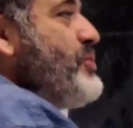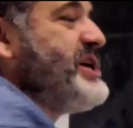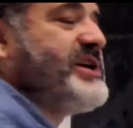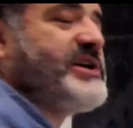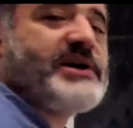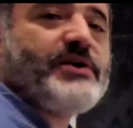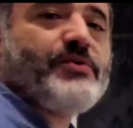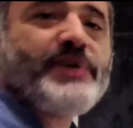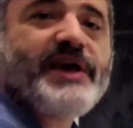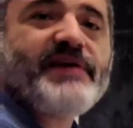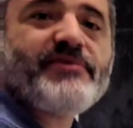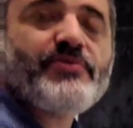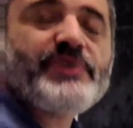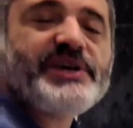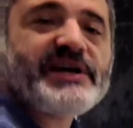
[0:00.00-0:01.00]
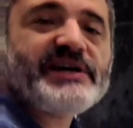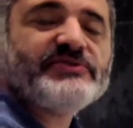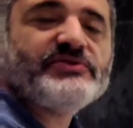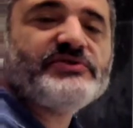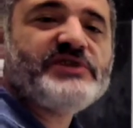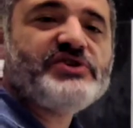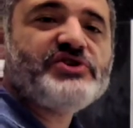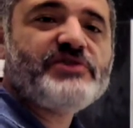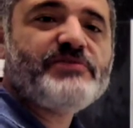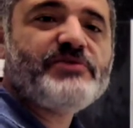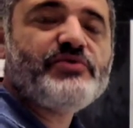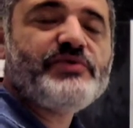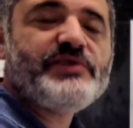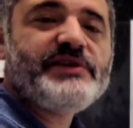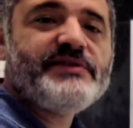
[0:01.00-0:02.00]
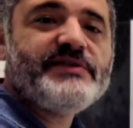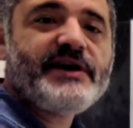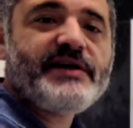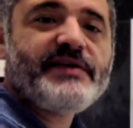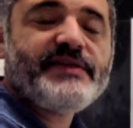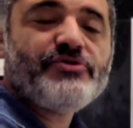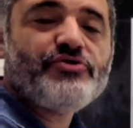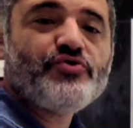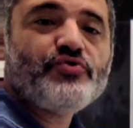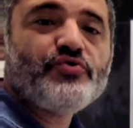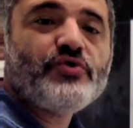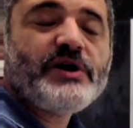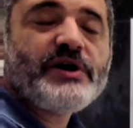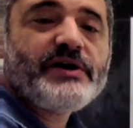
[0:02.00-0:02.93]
weak association between the two.